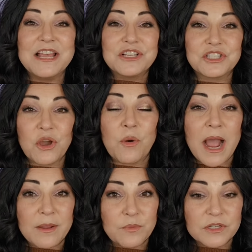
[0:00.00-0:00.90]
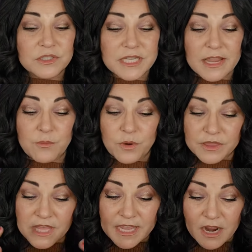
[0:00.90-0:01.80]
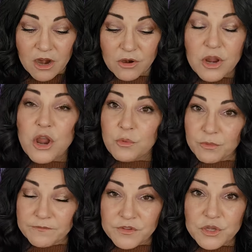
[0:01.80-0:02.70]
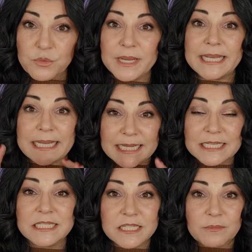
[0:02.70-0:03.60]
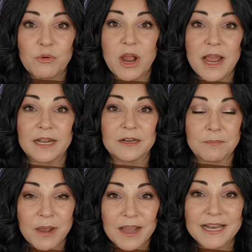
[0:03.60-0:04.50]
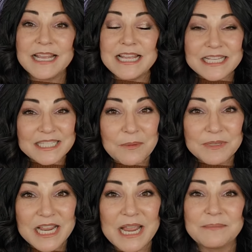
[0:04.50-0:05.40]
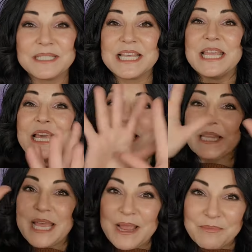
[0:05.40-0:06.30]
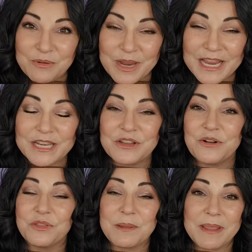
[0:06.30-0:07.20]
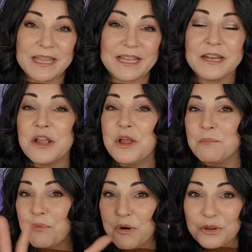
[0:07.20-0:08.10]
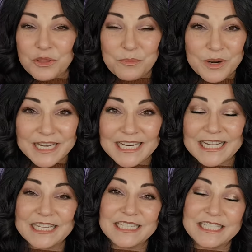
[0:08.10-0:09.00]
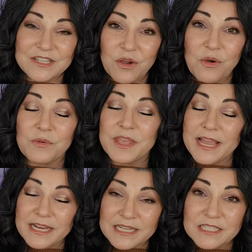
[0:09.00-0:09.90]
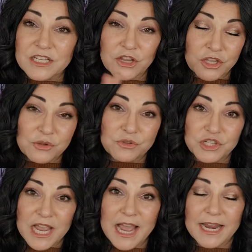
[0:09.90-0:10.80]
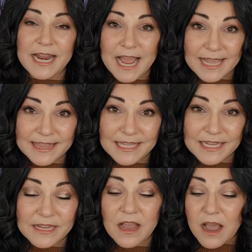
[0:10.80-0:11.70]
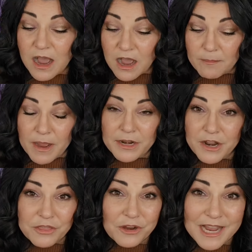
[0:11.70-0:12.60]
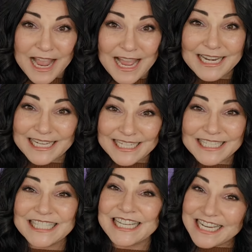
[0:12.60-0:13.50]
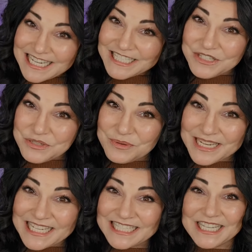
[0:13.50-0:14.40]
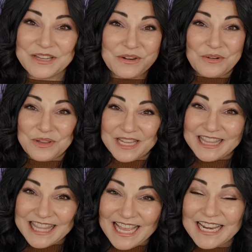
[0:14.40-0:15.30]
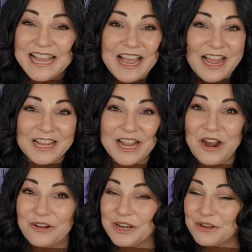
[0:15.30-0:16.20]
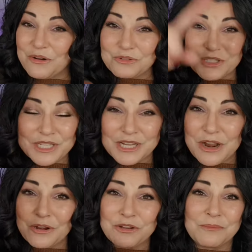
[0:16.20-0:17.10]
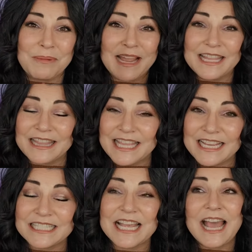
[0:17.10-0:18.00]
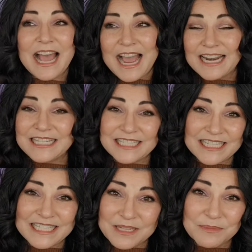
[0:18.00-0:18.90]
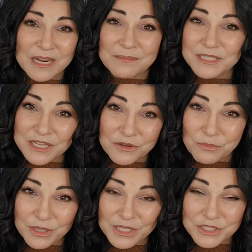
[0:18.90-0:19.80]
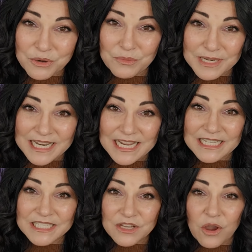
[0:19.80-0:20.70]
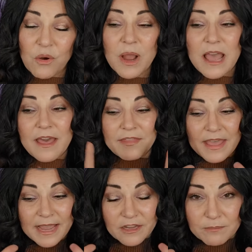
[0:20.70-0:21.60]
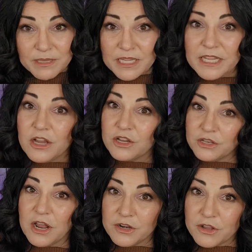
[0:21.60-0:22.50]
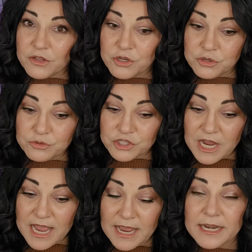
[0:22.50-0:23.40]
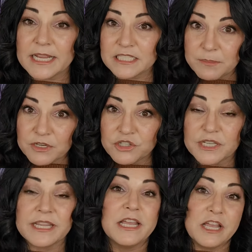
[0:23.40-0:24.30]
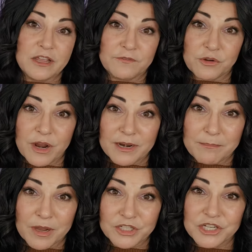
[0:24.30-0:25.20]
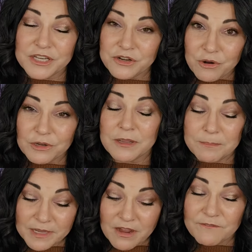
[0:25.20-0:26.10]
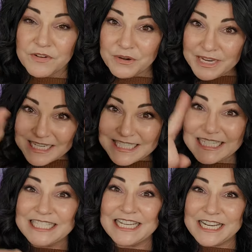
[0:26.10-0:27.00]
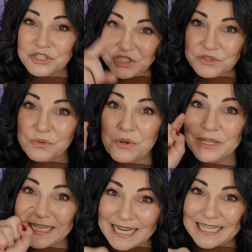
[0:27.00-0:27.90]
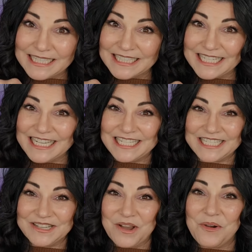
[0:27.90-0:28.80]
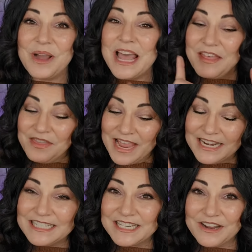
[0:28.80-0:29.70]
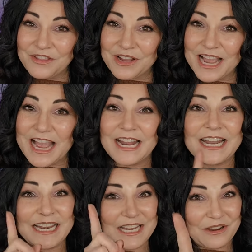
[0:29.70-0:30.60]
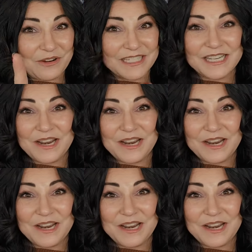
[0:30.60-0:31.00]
So I will say what they are reviewing is the product, but sometimes they elaborate, you know, they make it more than what it is. So that is a huge con, I think. Another con is it is too easy. You know, you hit that a cart, it goes to the cart, you're buying things, honestly, sometimes that you really don't need. So that could be another huge con, especially if you're on a budget, you know, it could become very addicting just scrolling and clicking. So that is another con. And here is